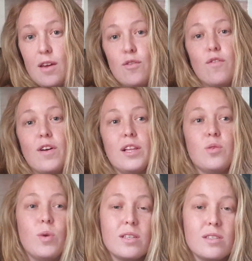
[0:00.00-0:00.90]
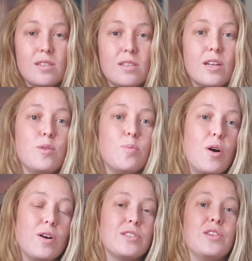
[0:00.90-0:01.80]
If you fail it once and you
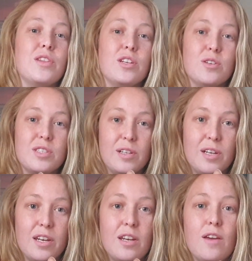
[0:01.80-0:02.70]
pass, then you're still in.